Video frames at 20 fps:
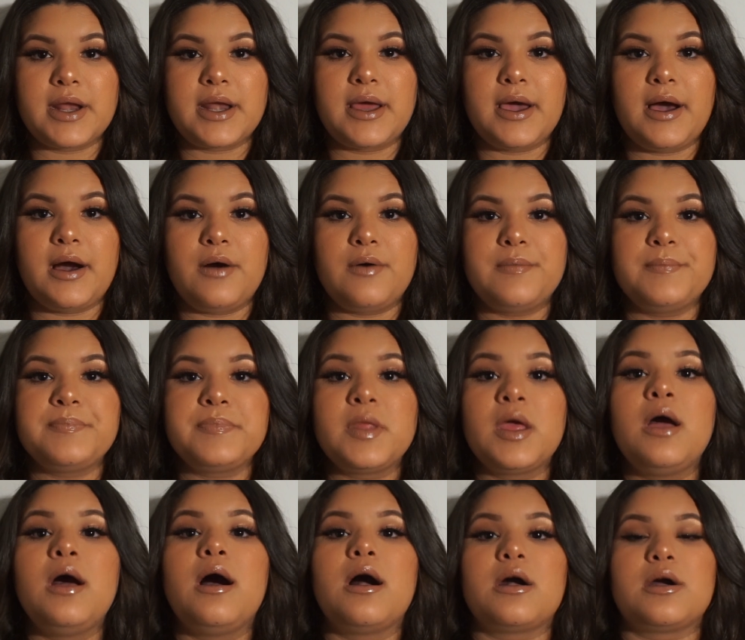now.
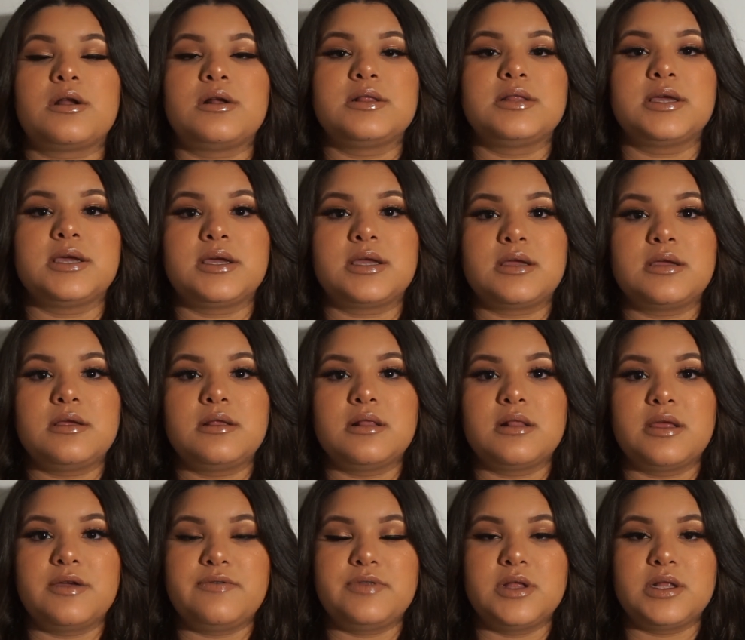I'm gonna
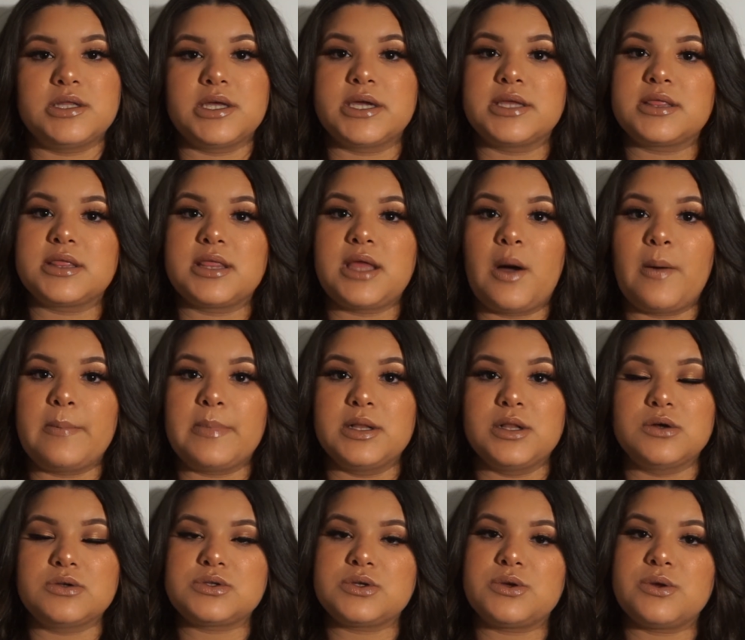leave the link down
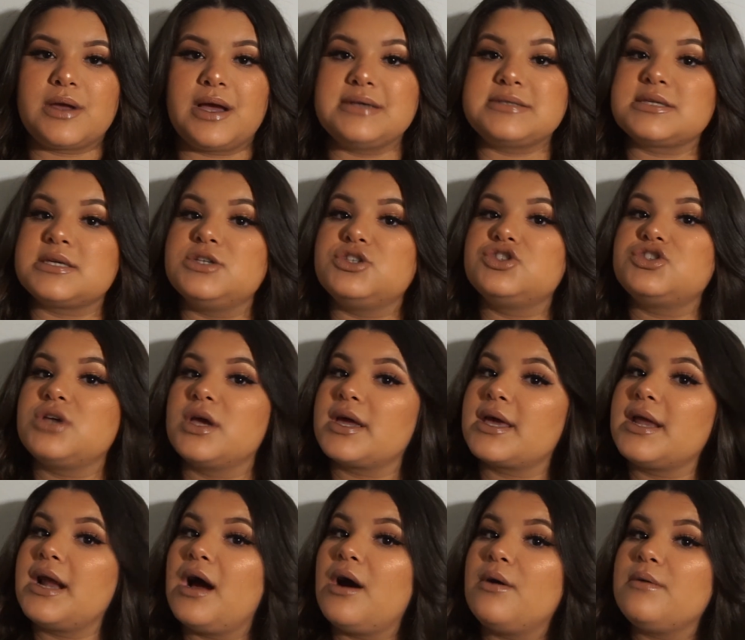below so you guys can check
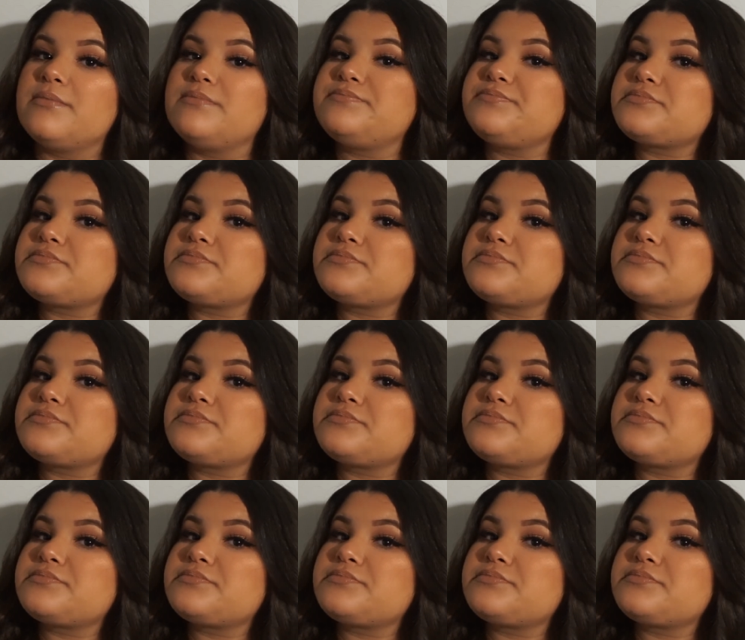it out.